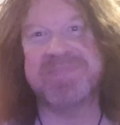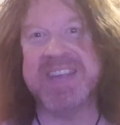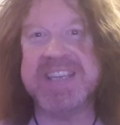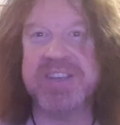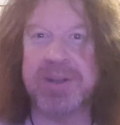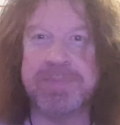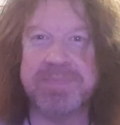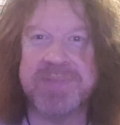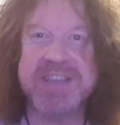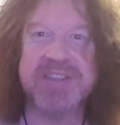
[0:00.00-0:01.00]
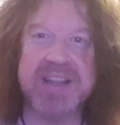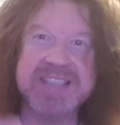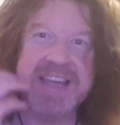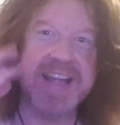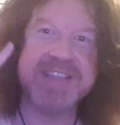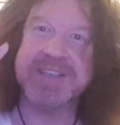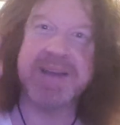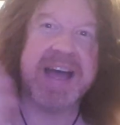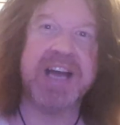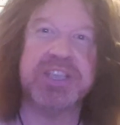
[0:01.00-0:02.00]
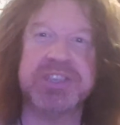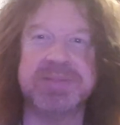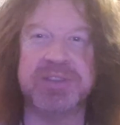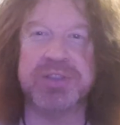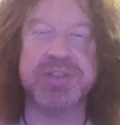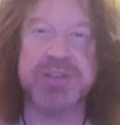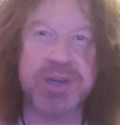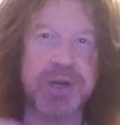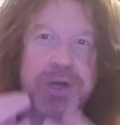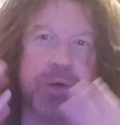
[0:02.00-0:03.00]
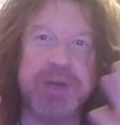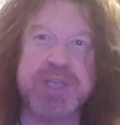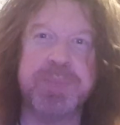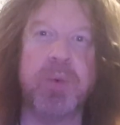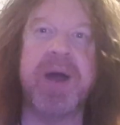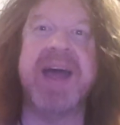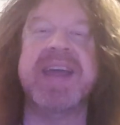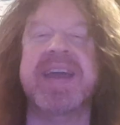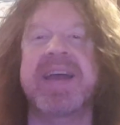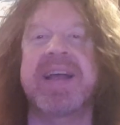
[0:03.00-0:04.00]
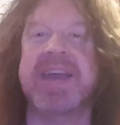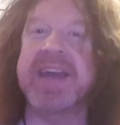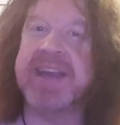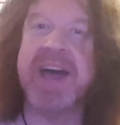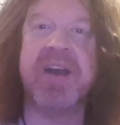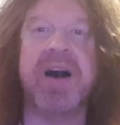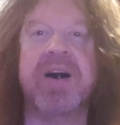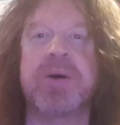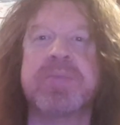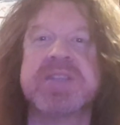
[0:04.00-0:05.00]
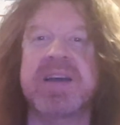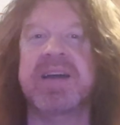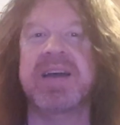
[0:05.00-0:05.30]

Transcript: he's gonna he's gonna turn to ash and just crisp away in her arms